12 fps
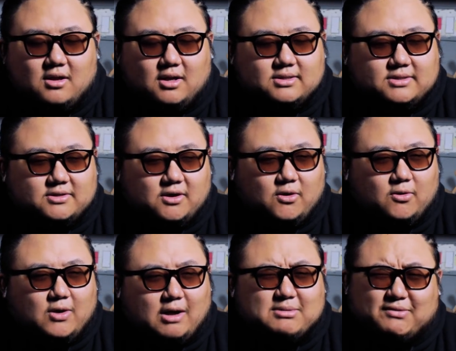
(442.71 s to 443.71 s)
And
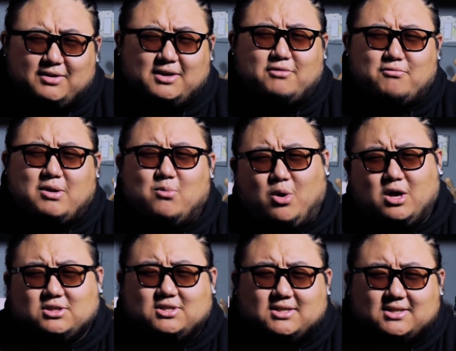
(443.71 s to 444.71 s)
so I'm definitely going to
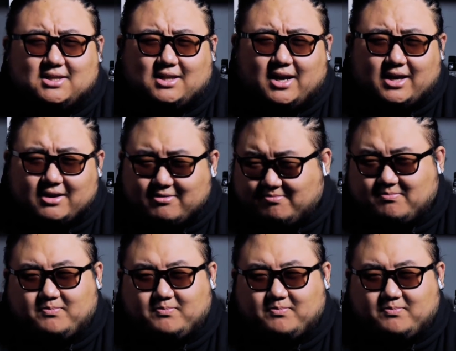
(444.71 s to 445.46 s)
rewatch this in like